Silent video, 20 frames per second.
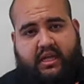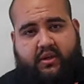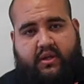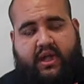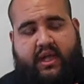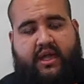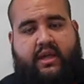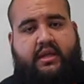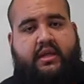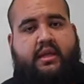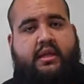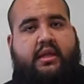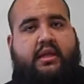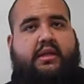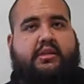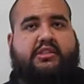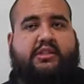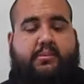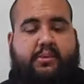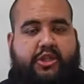Okay,
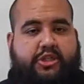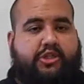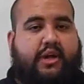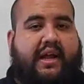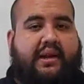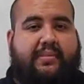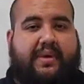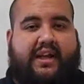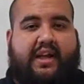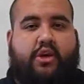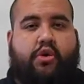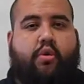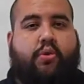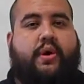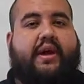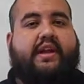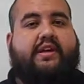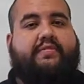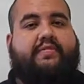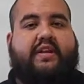so I'm going to try to make a
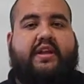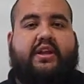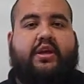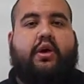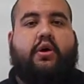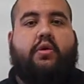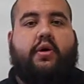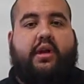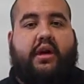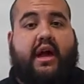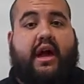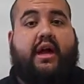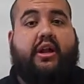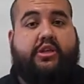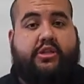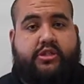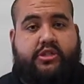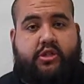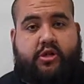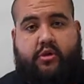quick video on how
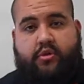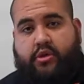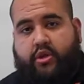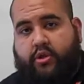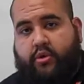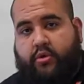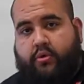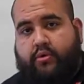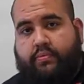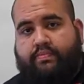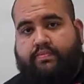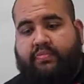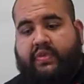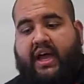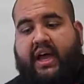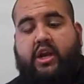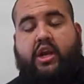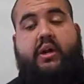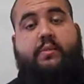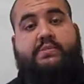to show you
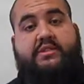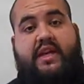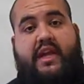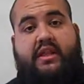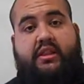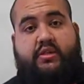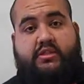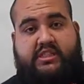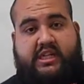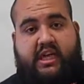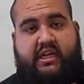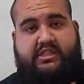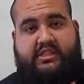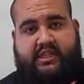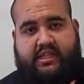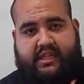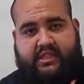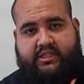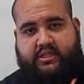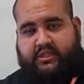how to obtain those
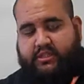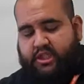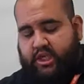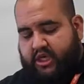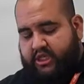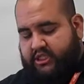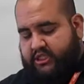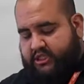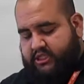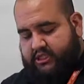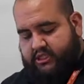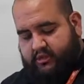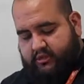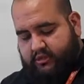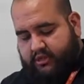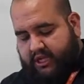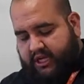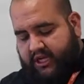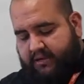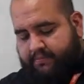oxidation charges.
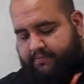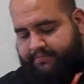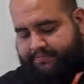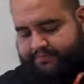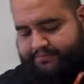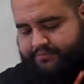Okay,